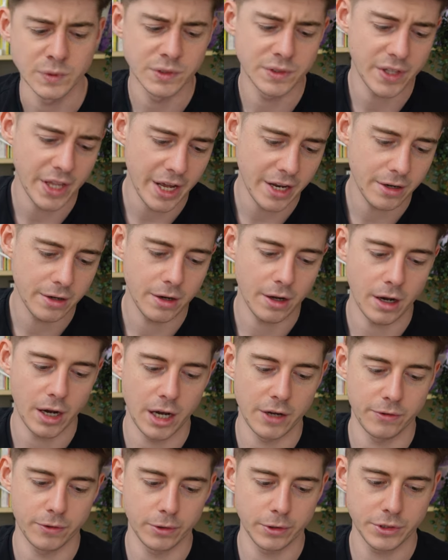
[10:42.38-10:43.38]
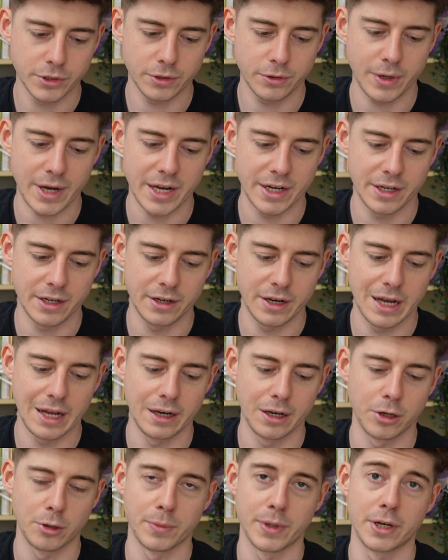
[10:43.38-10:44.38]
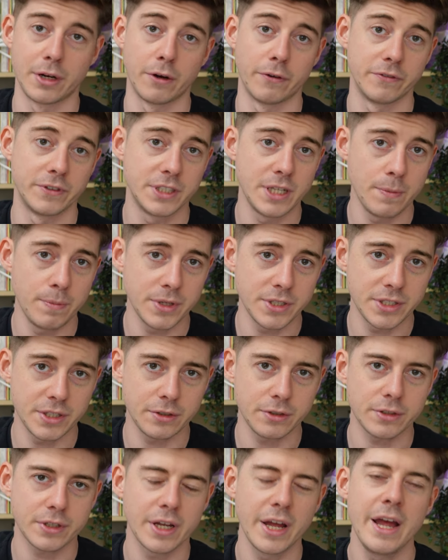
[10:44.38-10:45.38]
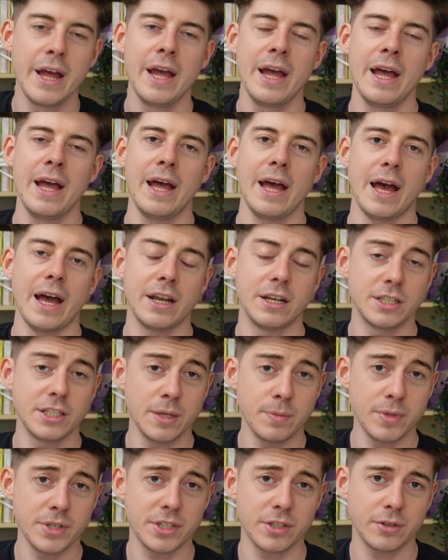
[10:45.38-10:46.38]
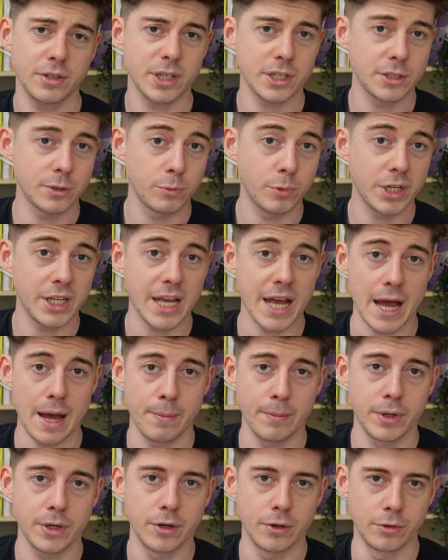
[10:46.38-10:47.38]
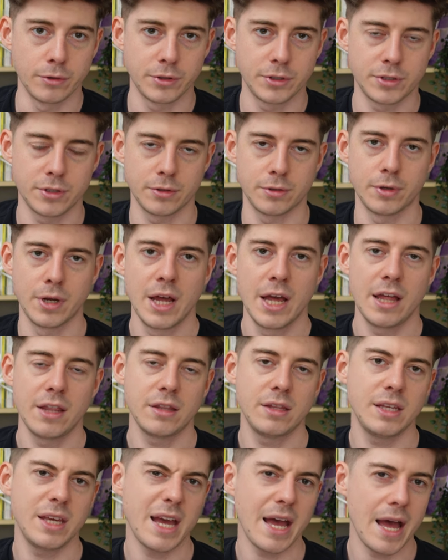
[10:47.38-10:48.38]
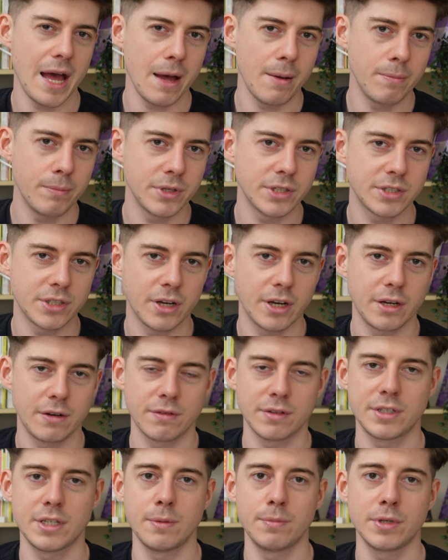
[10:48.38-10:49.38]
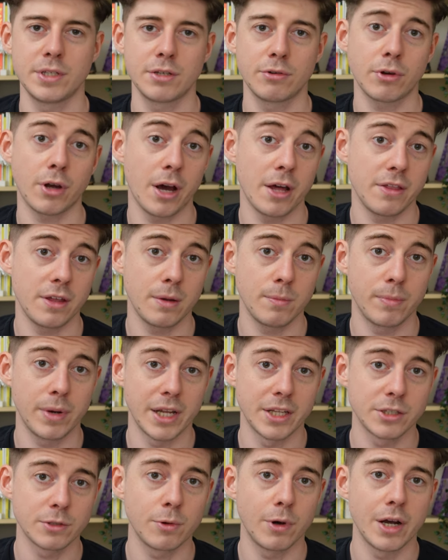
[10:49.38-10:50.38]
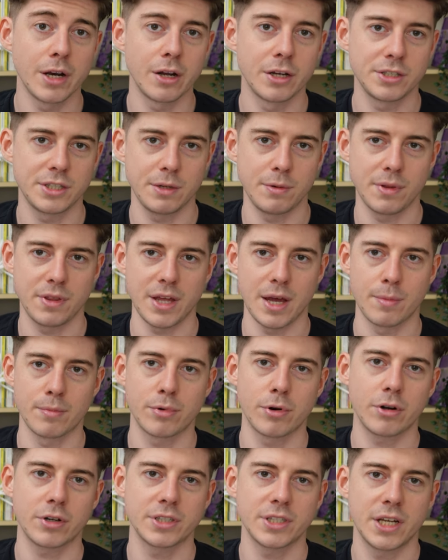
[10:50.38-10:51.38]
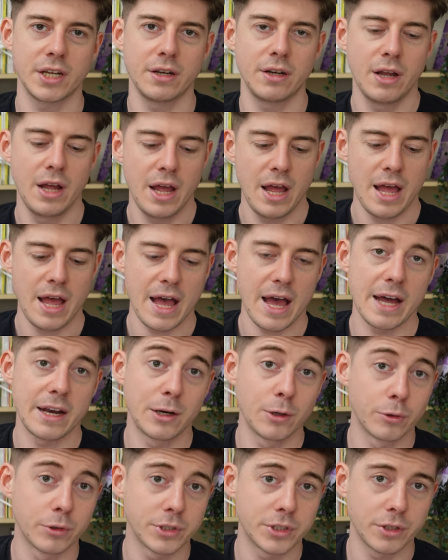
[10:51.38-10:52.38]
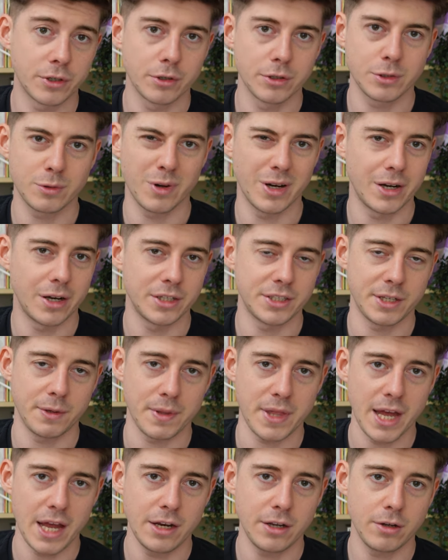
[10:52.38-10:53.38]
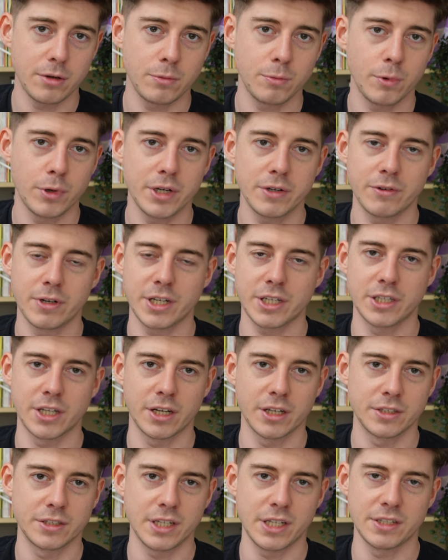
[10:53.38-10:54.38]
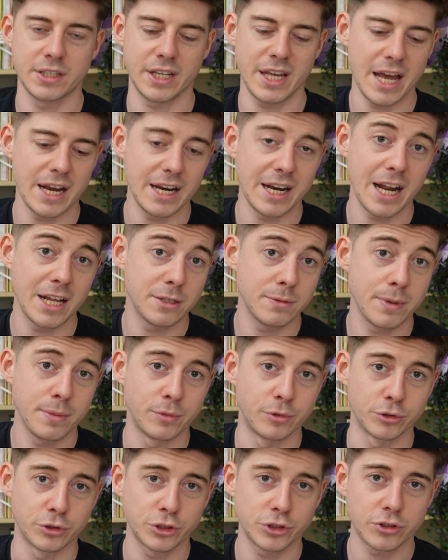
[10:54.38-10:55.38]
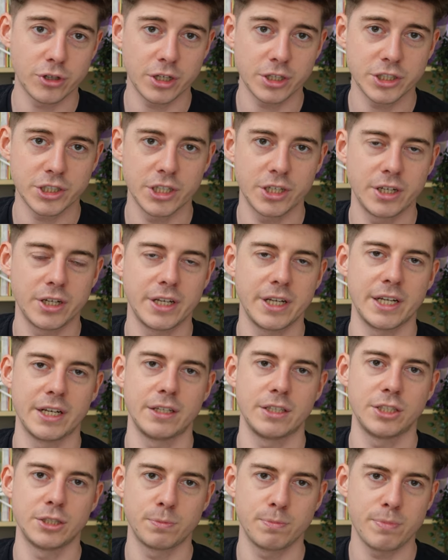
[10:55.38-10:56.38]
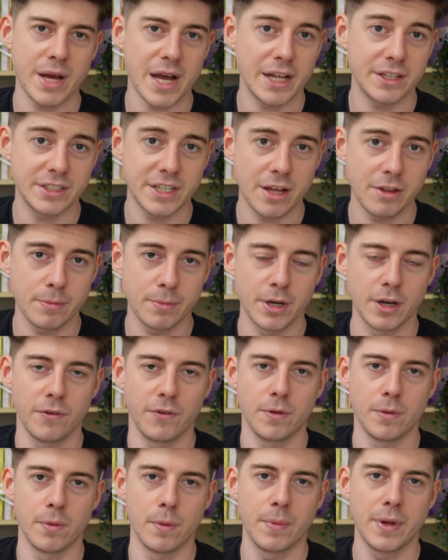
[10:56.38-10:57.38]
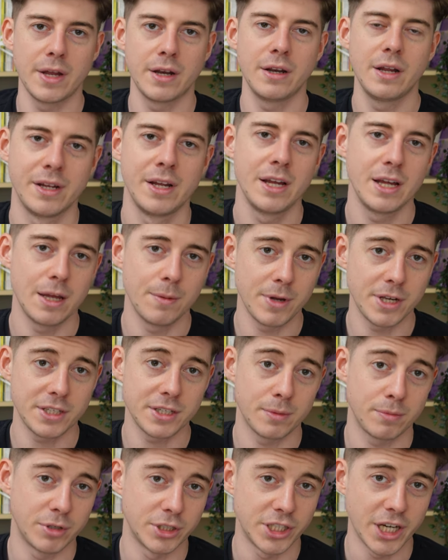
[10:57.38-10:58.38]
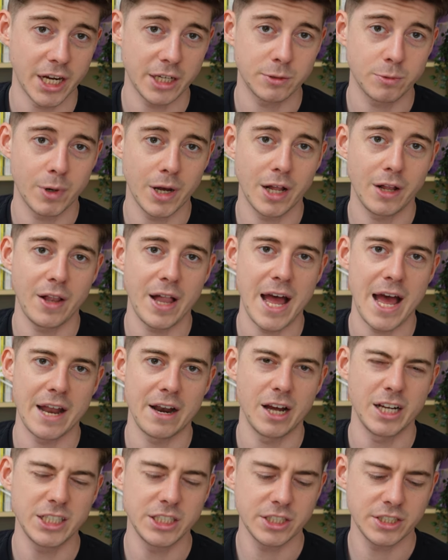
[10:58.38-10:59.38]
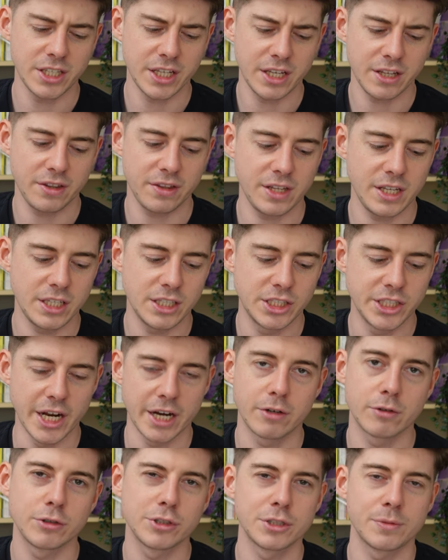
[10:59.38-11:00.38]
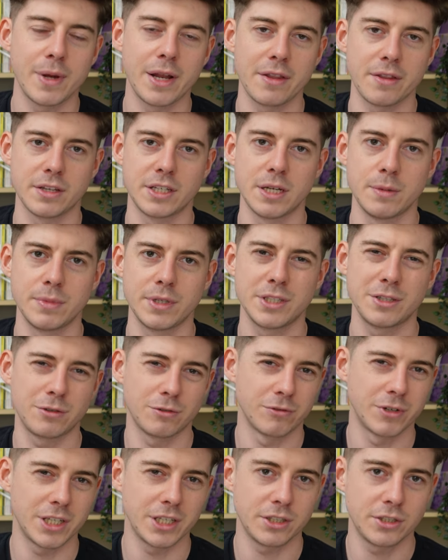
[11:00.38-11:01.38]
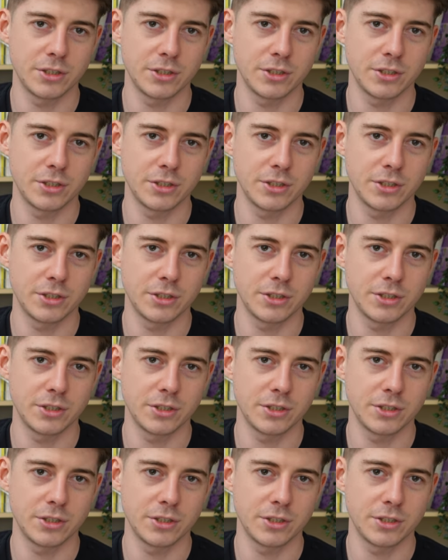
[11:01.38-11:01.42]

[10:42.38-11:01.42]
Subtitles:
Then I've also added a little bit of timber silk, and timber silk is a woody amber note, so the amber side of the timber silk I think blends quite nicely with the ambroxan, and it also goes quite nicely with hedione. What it really does is, again, it adds a bit more structure, it just pads out the perfume a bit, it makes it project well, and I just think the general smell of the timber silk really